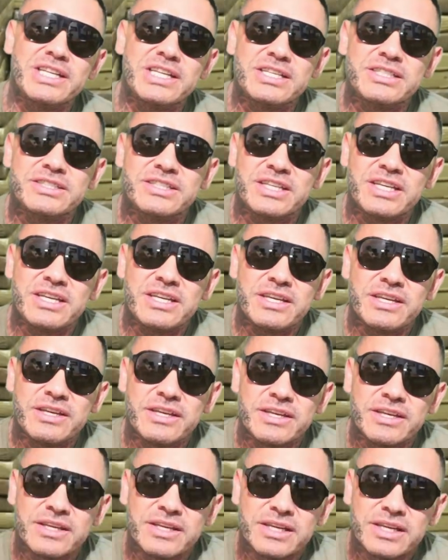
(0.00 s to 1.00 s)
easy
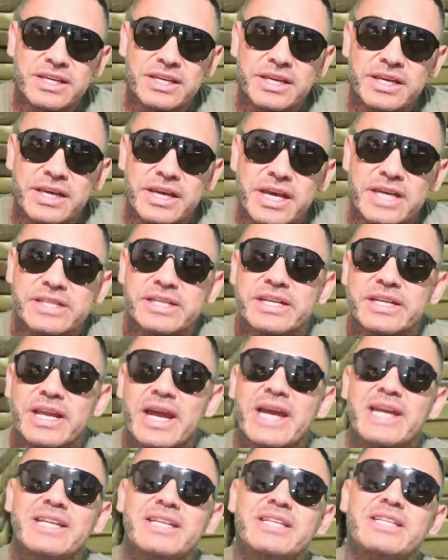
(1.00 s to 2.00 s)
in the
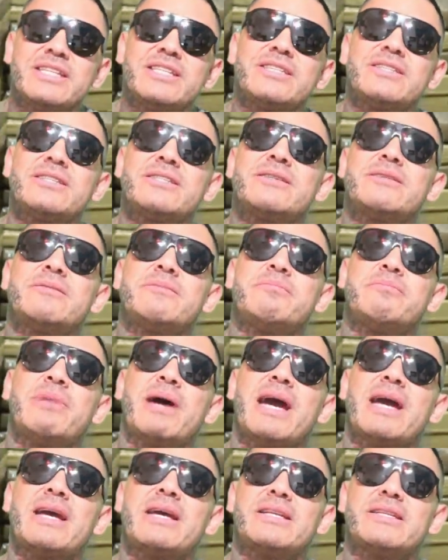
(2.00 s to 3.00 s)
90s,
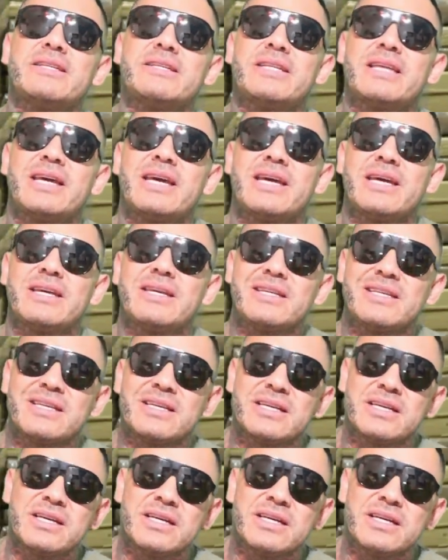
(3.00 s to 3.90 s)
back in the day.